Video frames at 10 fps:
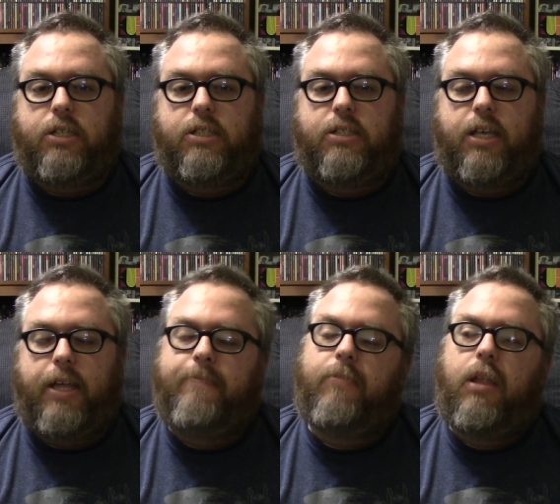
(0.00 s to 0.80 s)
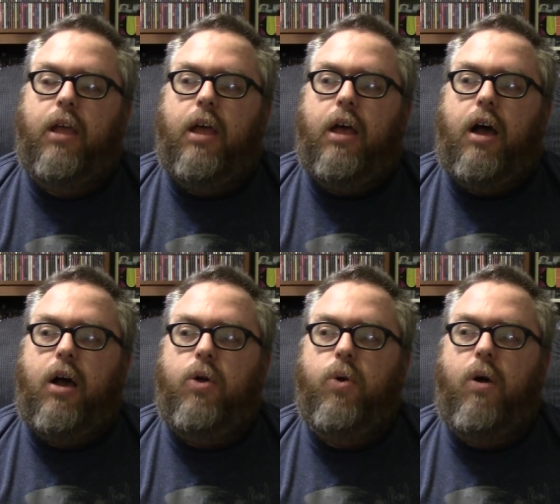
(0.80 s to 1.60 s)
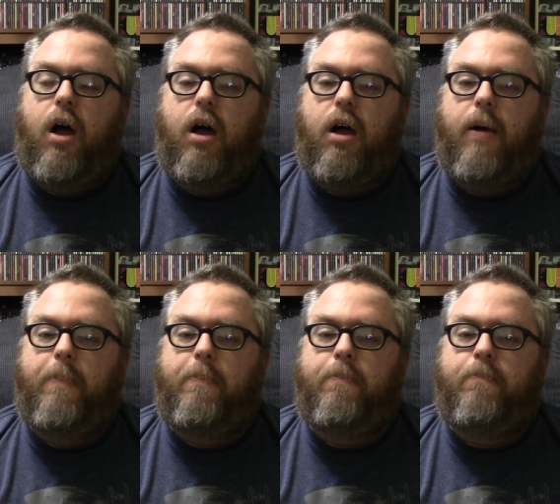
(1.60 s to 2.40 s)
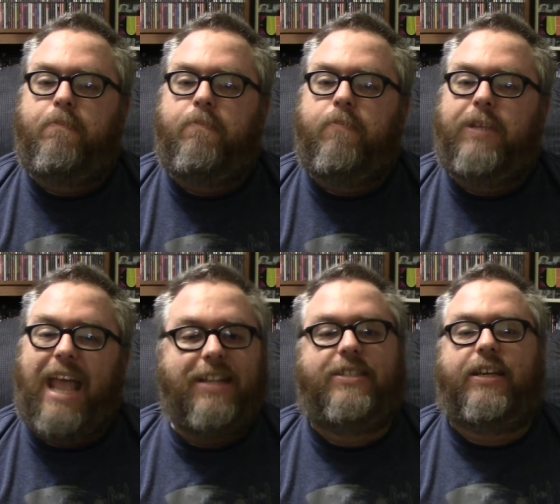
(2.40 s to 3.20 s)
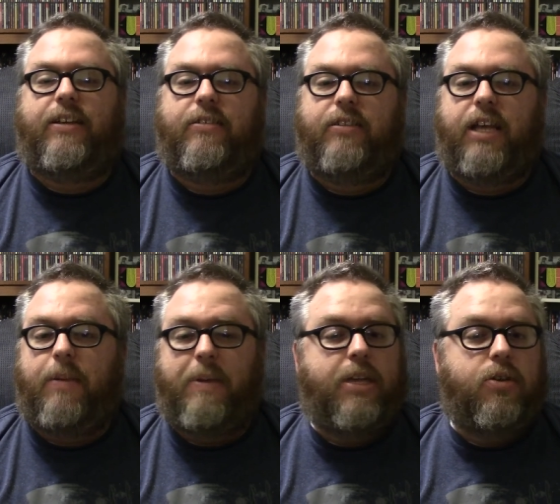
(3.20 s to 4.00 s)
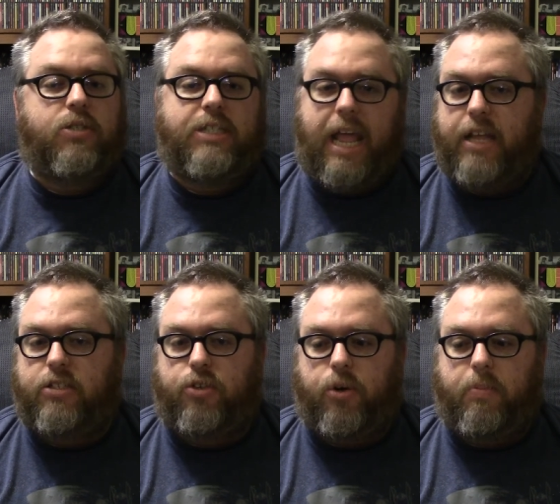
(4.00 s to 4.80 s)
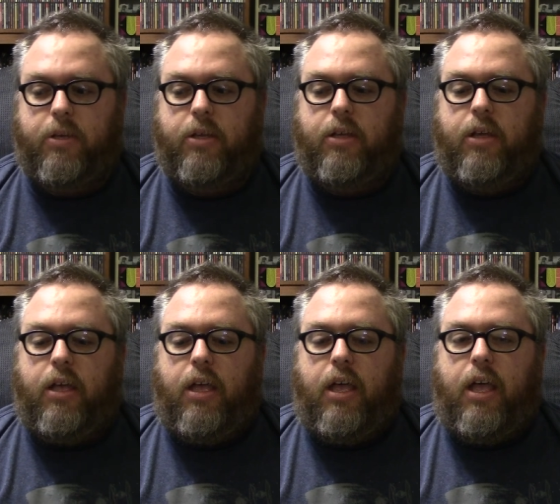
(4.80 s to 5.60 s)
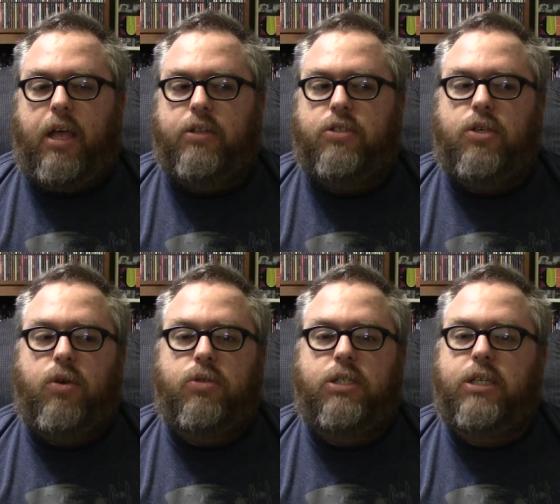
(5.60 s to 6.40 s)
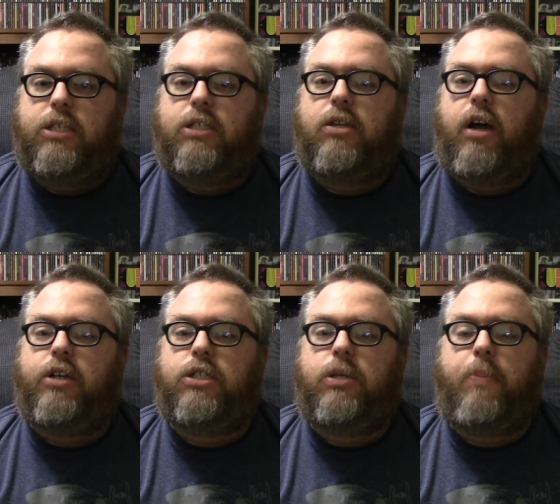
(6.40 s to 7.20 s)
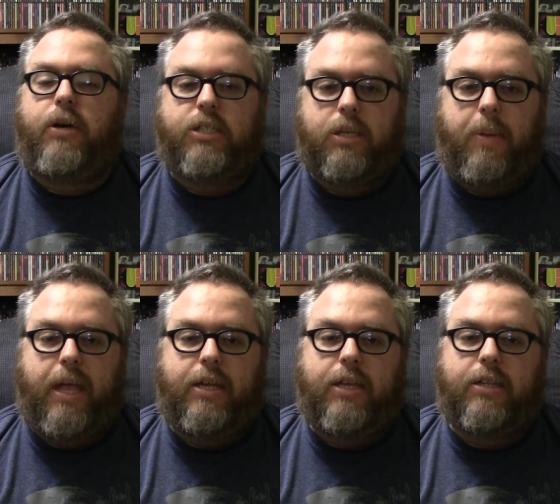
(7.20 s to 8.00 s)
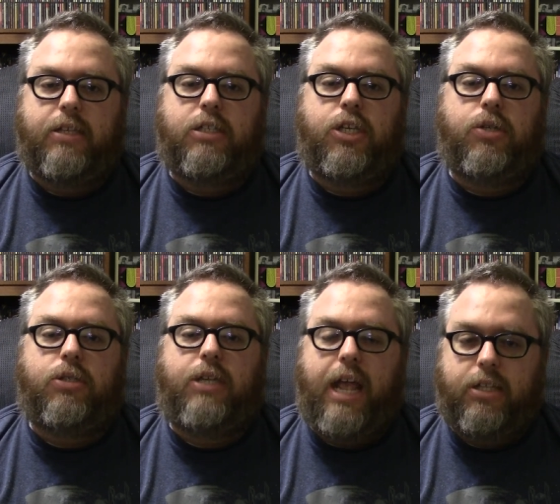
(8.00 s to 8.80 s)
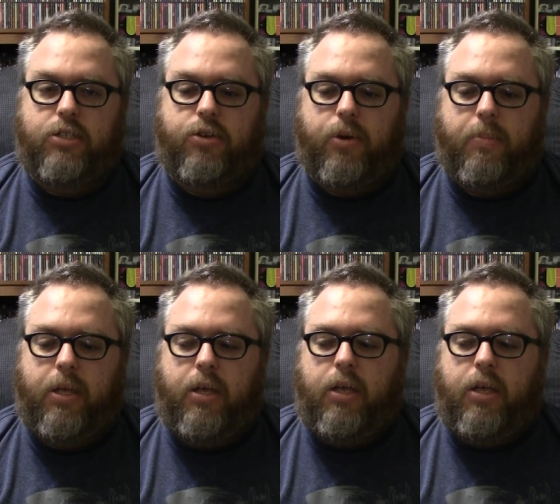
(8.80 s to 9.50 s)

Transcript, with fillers: I should say, who are dancing, like in a big, huge dance group. And so she starts to participate in this huge dance group